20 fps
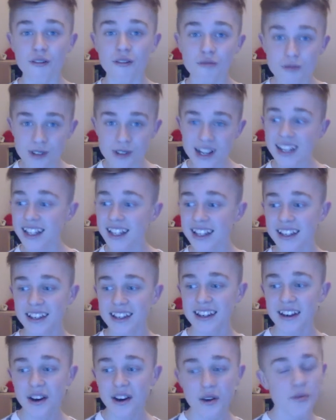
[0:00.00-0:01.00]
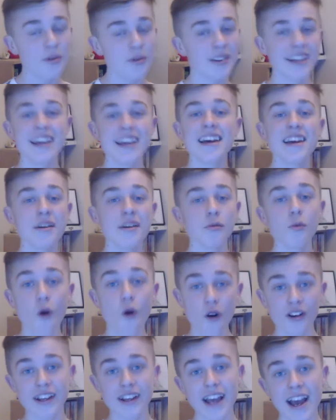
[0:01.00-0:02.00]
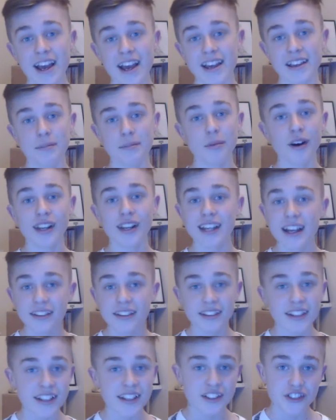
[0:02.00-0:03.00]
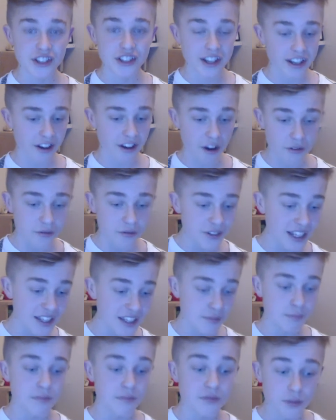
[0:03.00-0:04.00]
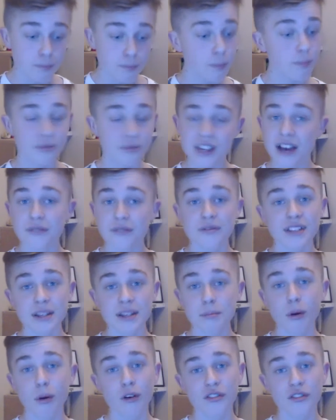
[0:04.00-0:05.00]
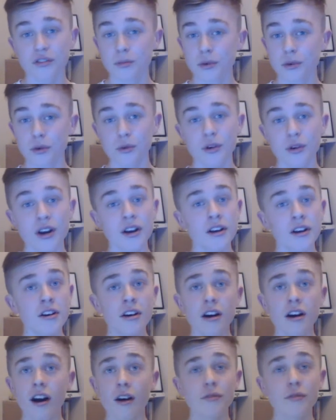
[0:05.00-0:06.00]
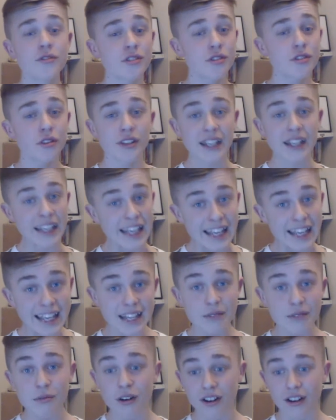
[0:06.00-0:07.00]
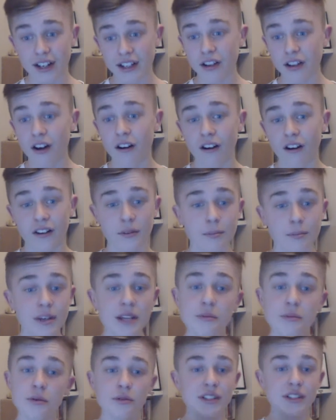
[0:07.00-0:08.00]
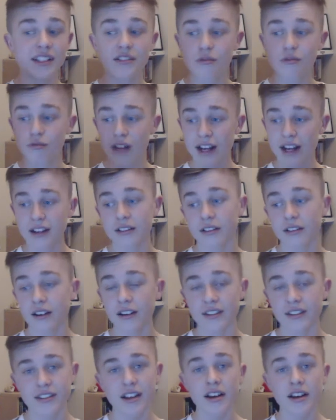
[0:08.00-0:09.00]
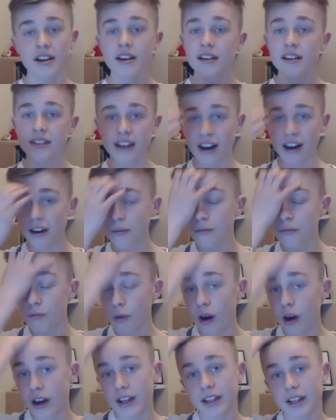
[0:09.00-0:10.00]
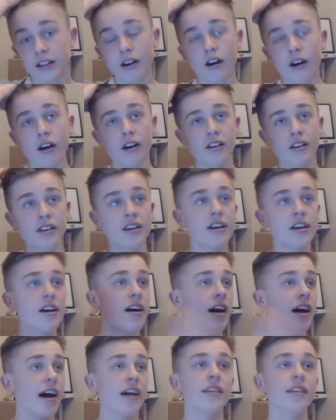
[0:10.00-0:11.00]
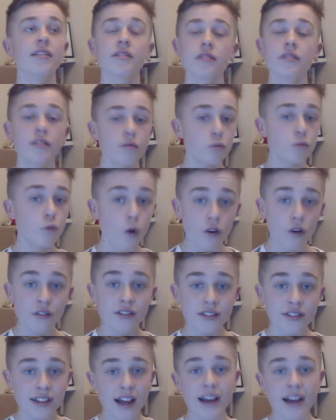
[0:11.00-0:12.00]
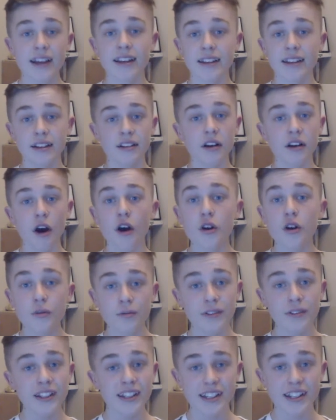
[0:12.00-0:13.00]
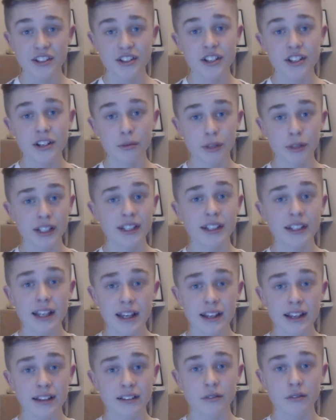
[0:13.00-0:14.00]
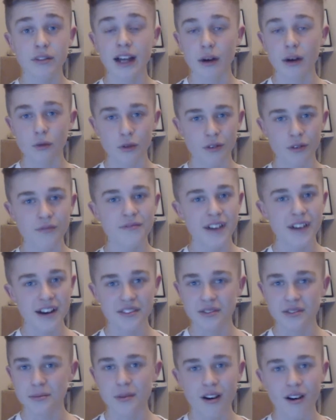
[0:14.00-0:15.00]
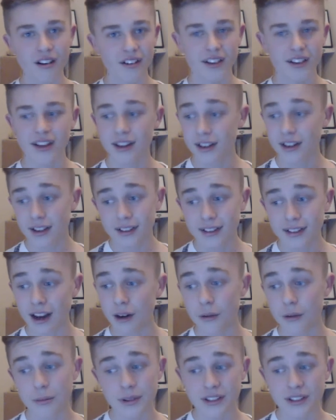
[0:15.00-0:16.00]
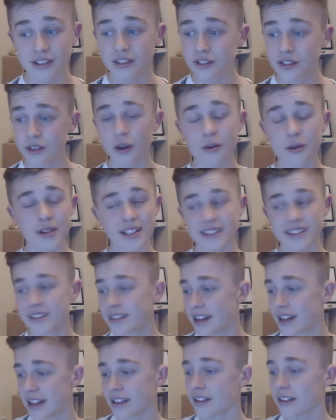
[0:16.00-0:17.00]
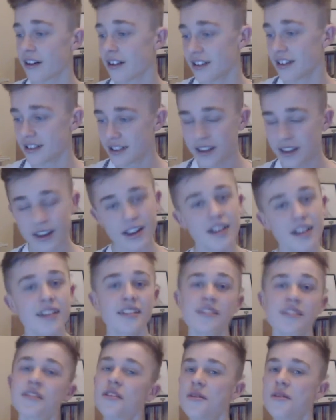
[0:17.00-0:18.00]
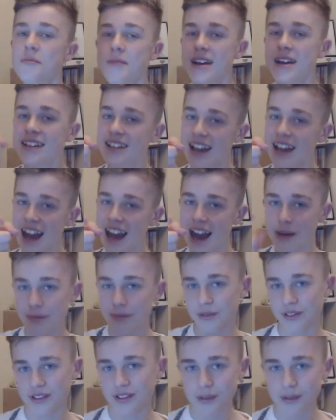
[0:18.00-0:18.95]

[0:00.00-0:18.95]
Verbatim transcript: I really want to hit 1K by the end of this year. I think it's definitely possible. I've just got to keep working hard, and people need to recognise that I'm working hard, and one day, hopefully this year, we can hit that 1,000 mark. That would be so insane, guys. So make it happen.